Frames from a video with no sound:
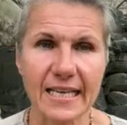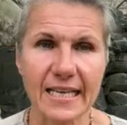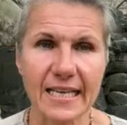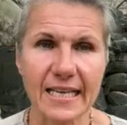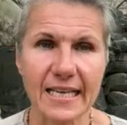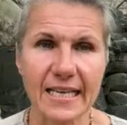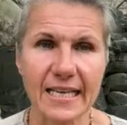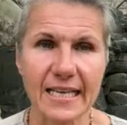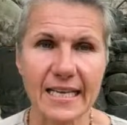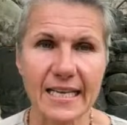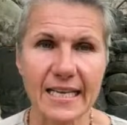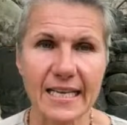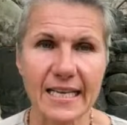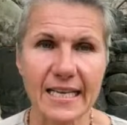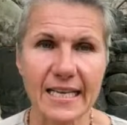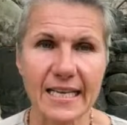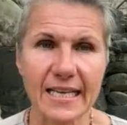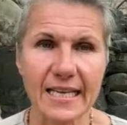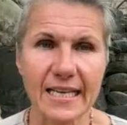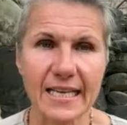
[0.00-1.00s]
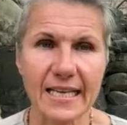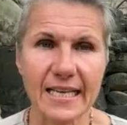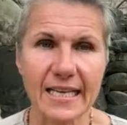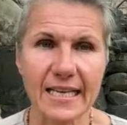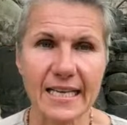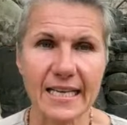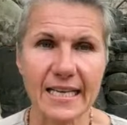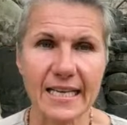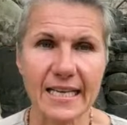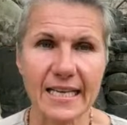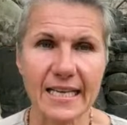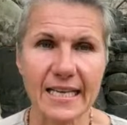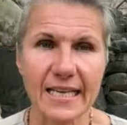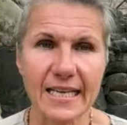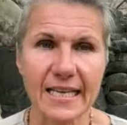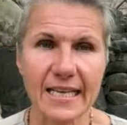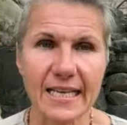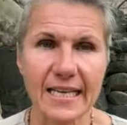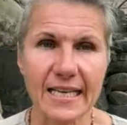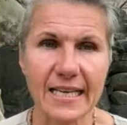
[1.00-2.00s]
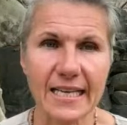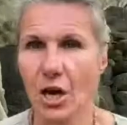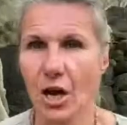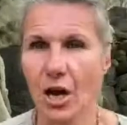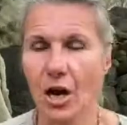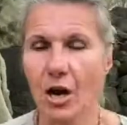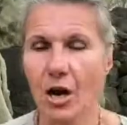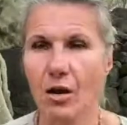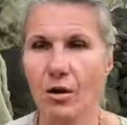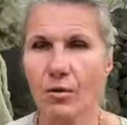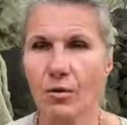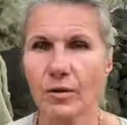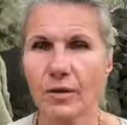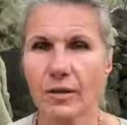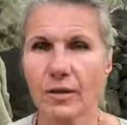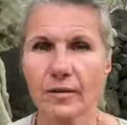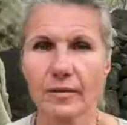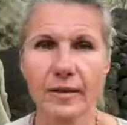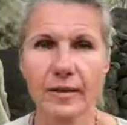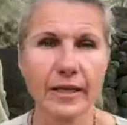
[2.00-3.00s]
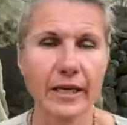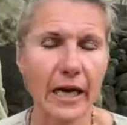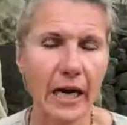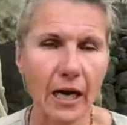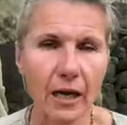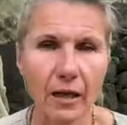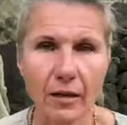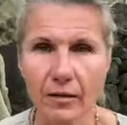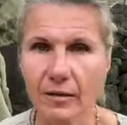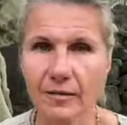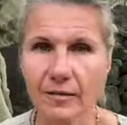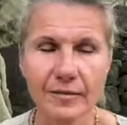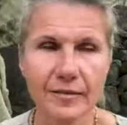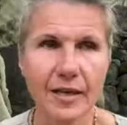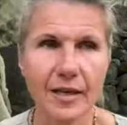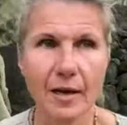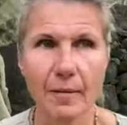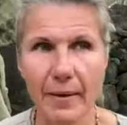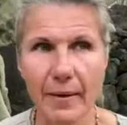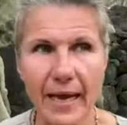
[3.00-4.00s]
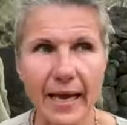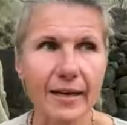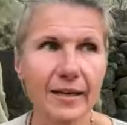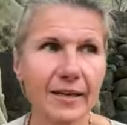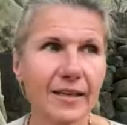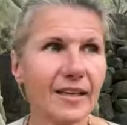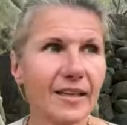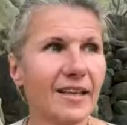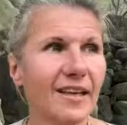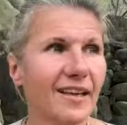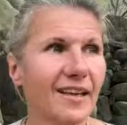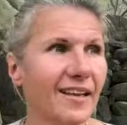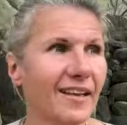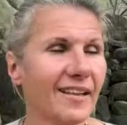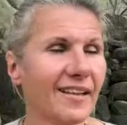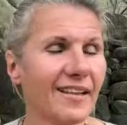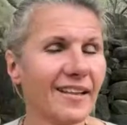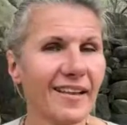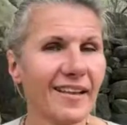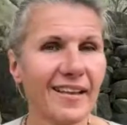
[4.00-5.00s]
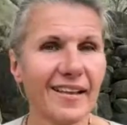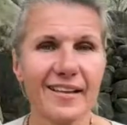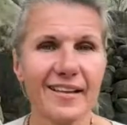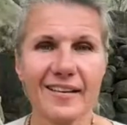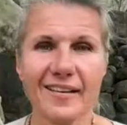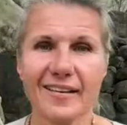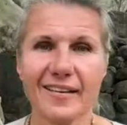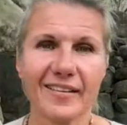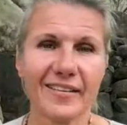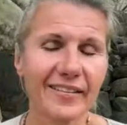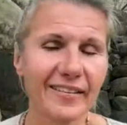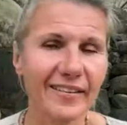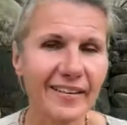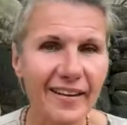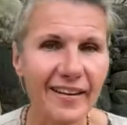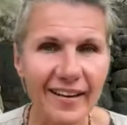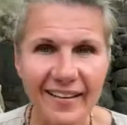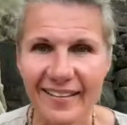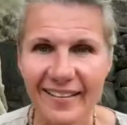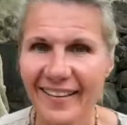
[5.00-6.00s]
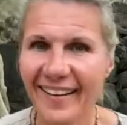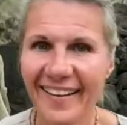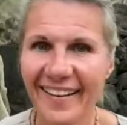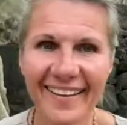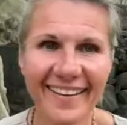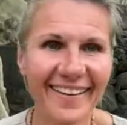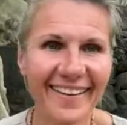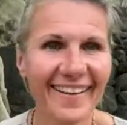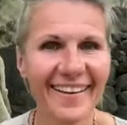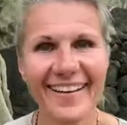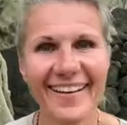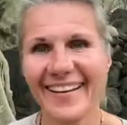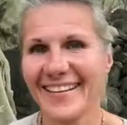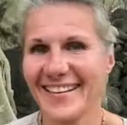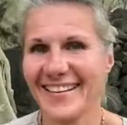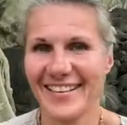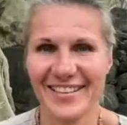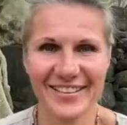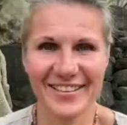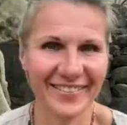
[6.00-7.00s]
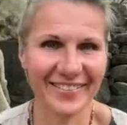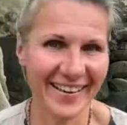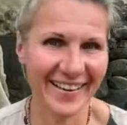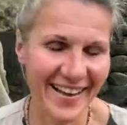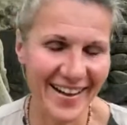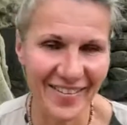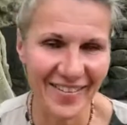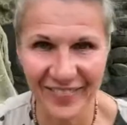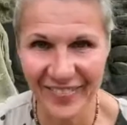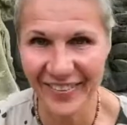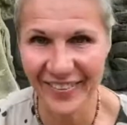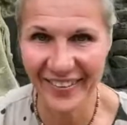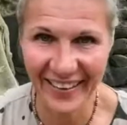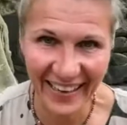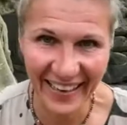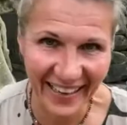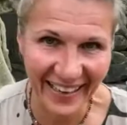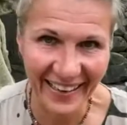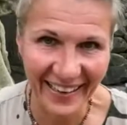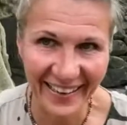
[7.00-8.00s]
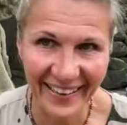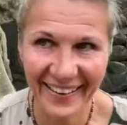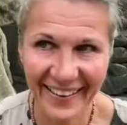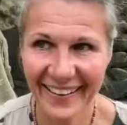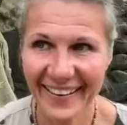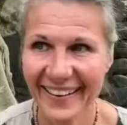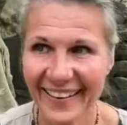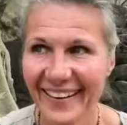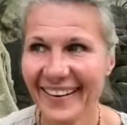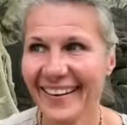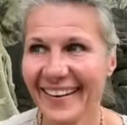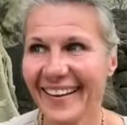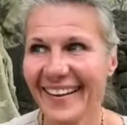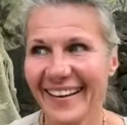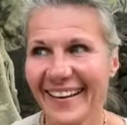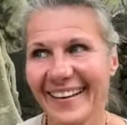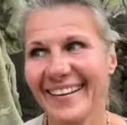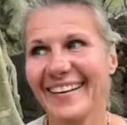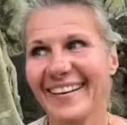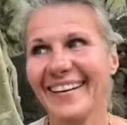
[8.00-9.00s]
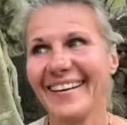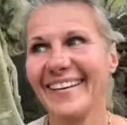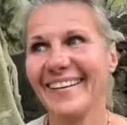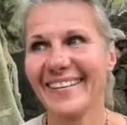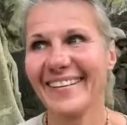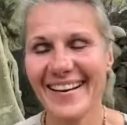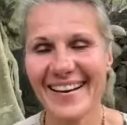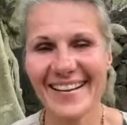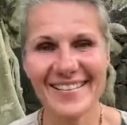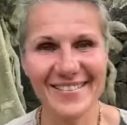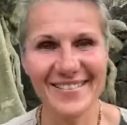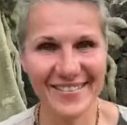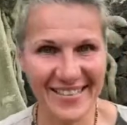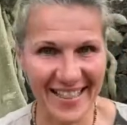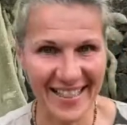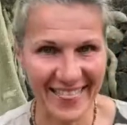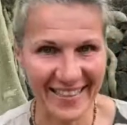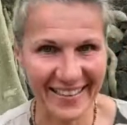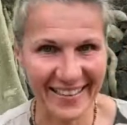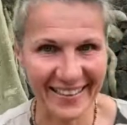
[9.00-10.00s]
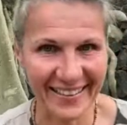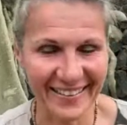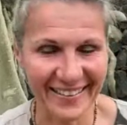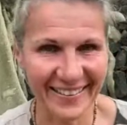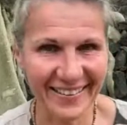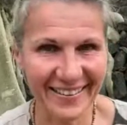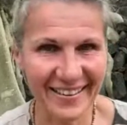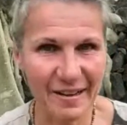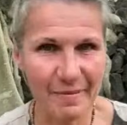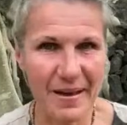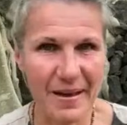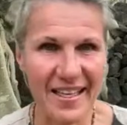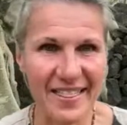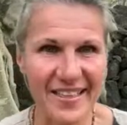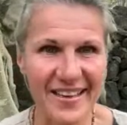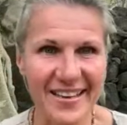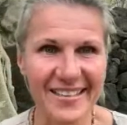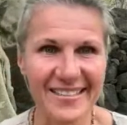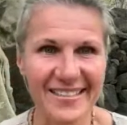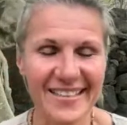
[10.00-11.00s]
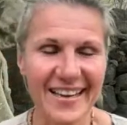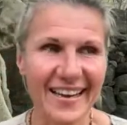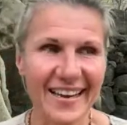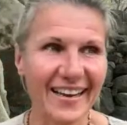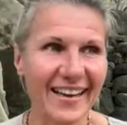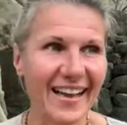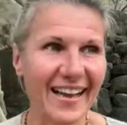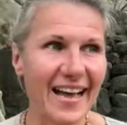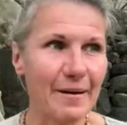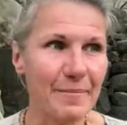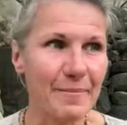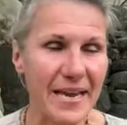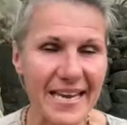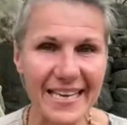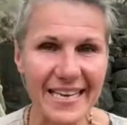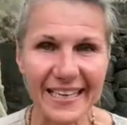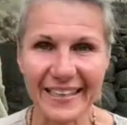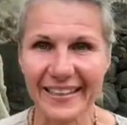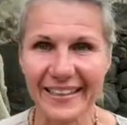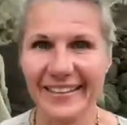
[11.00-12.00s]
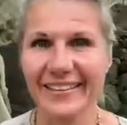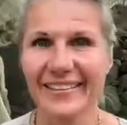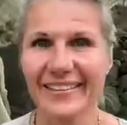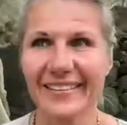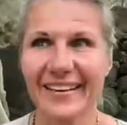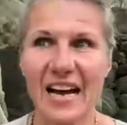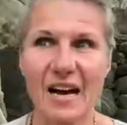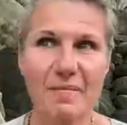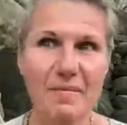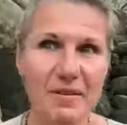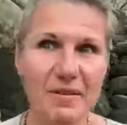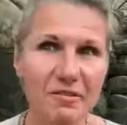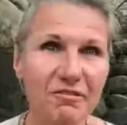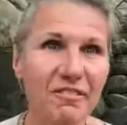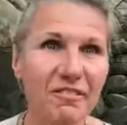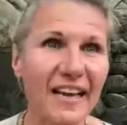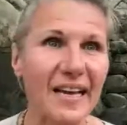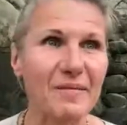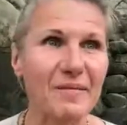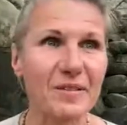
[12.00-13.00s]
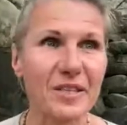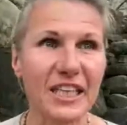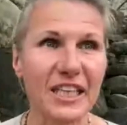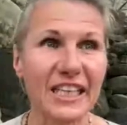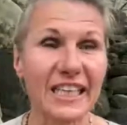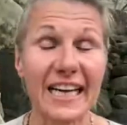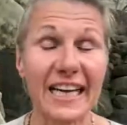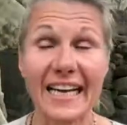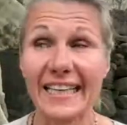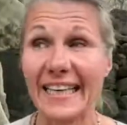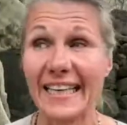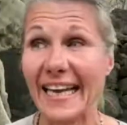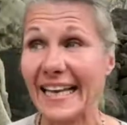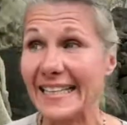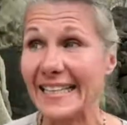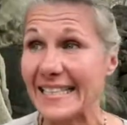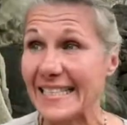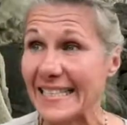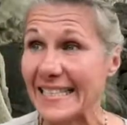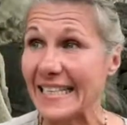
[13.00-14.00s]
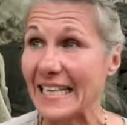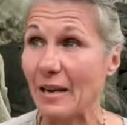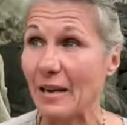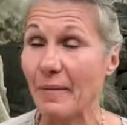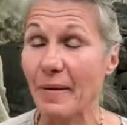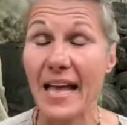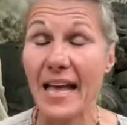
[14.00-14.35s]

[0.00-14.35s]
me, like, I really need your help, man, gull, not men. Girl, I need your help, okay? Like, you're going to do something about this. Like, I'm aching here. I'm inflamed here. I can't sleep.